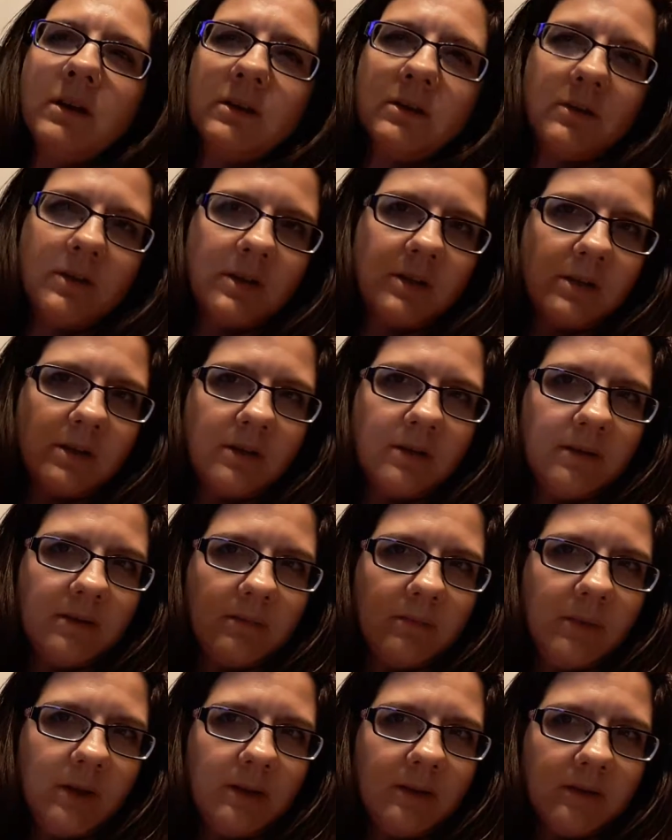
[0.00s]
so I tend to
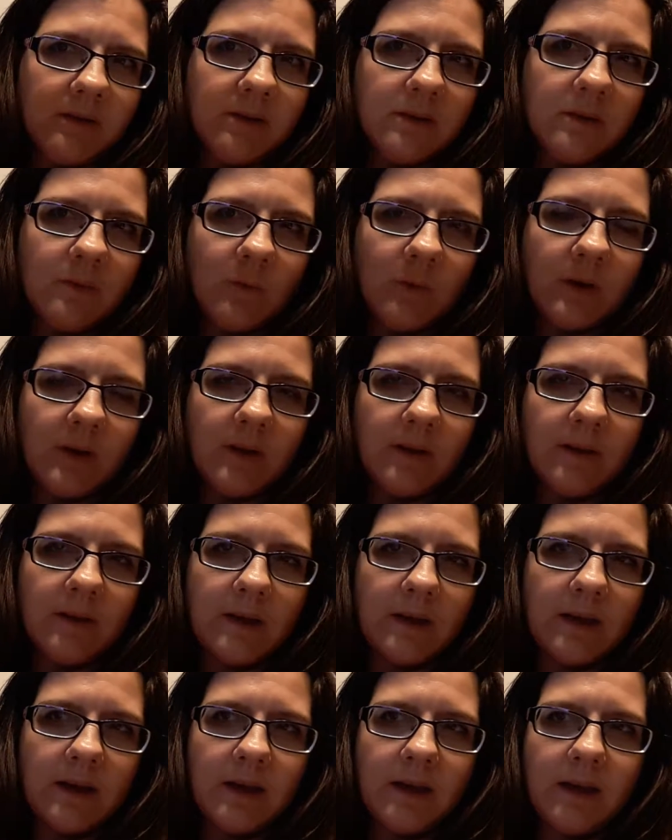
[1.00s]
mix it with
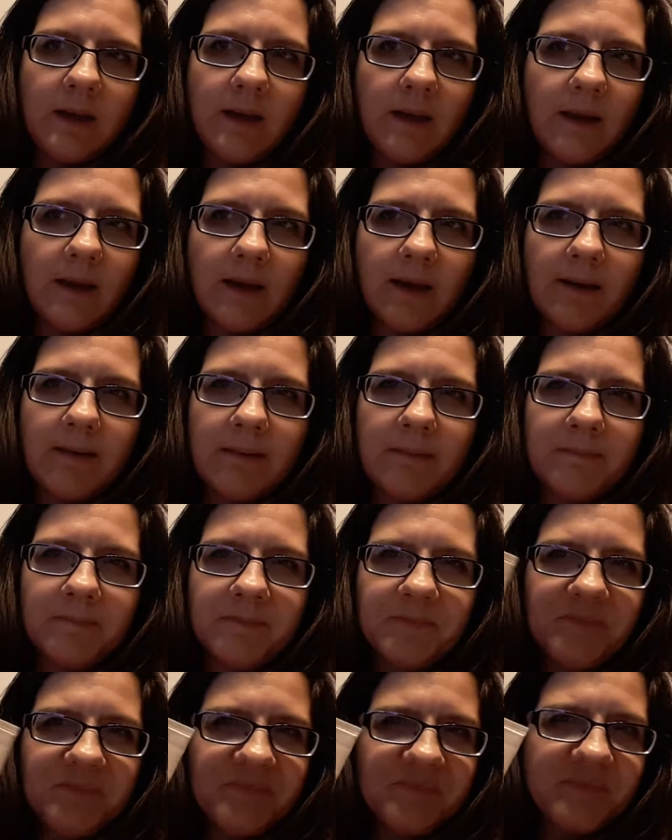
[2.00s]
a
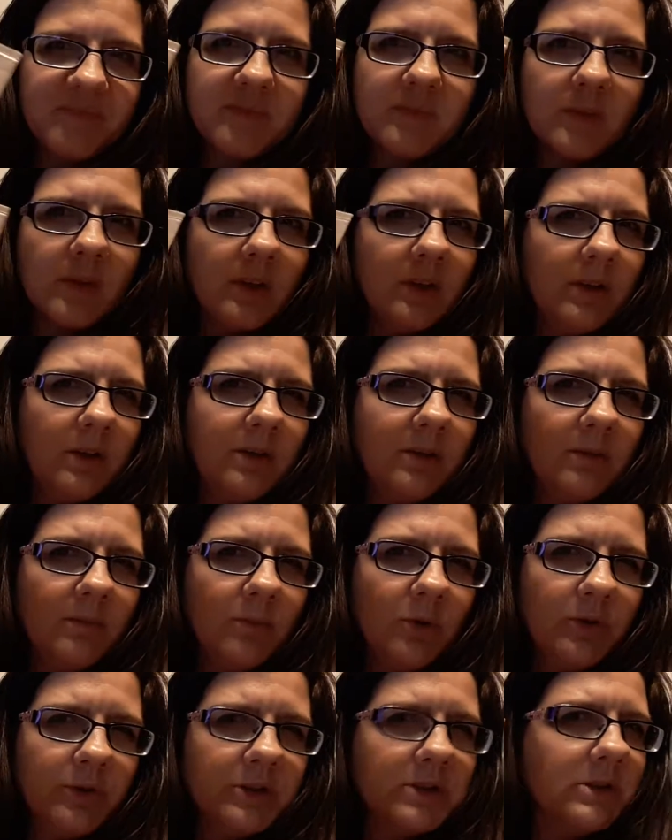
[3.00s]
tinted
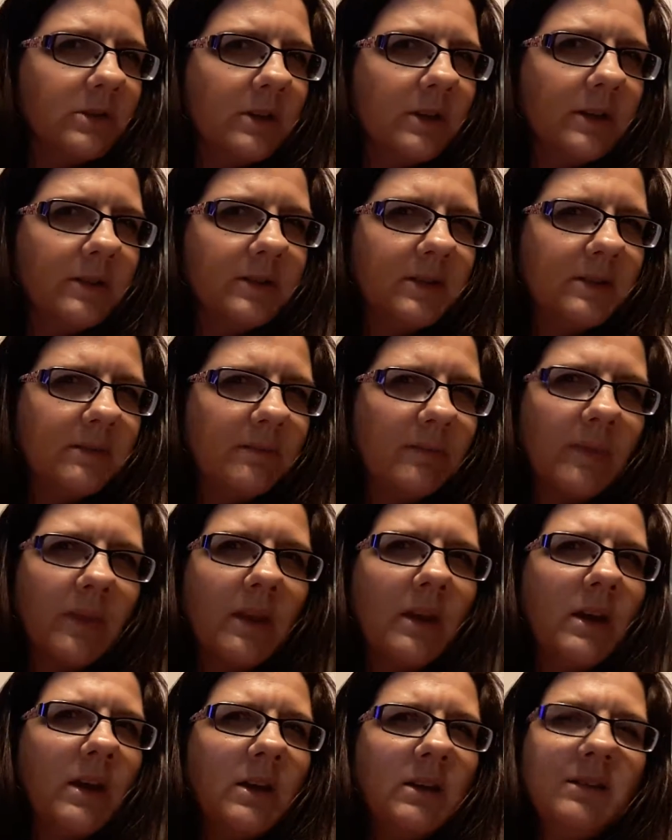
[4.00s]
moisturiser,
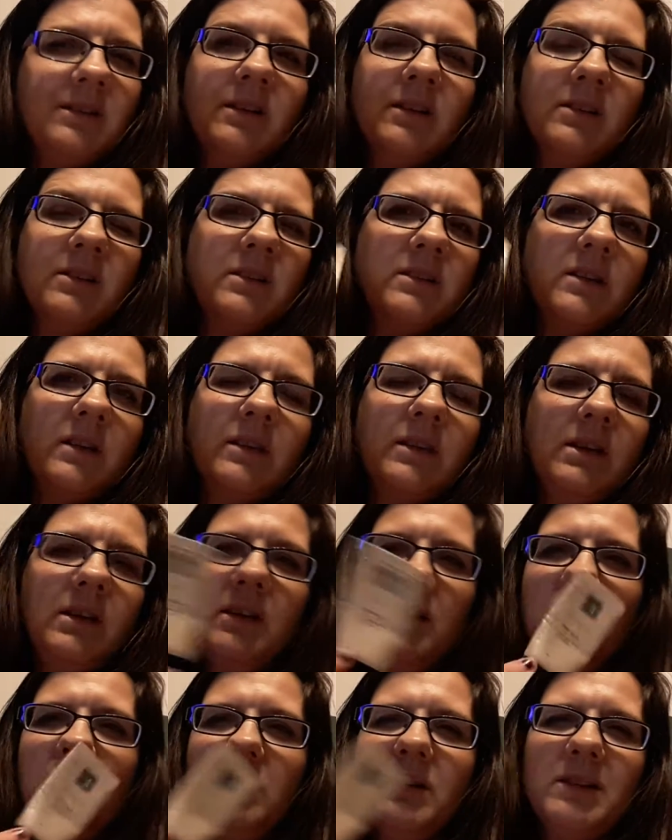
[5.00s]
just because I think
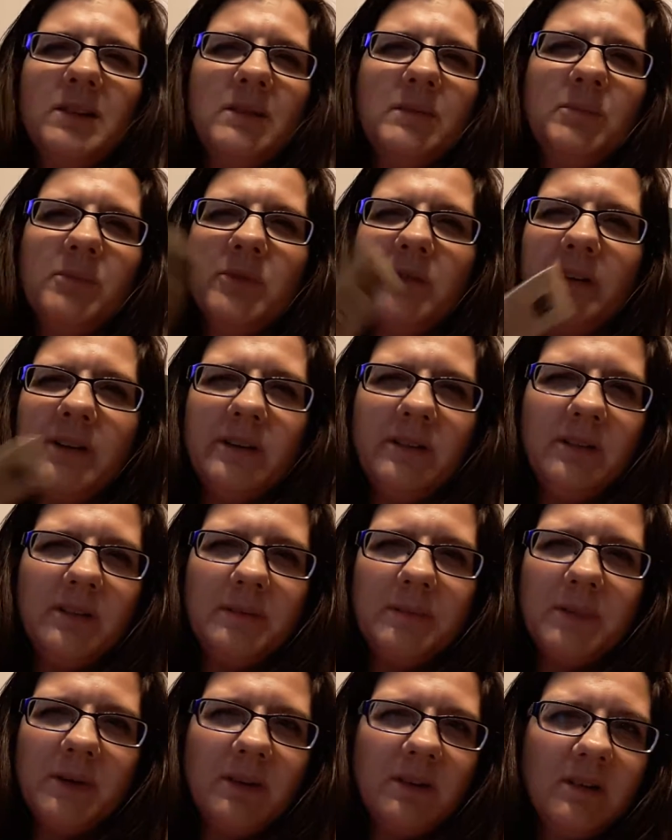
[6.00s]
it spreads
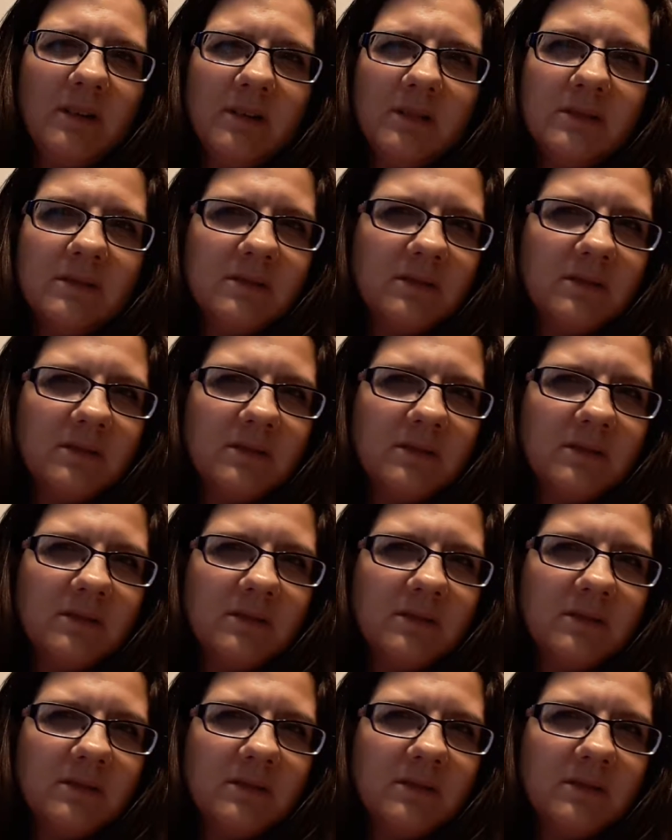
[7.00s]
better.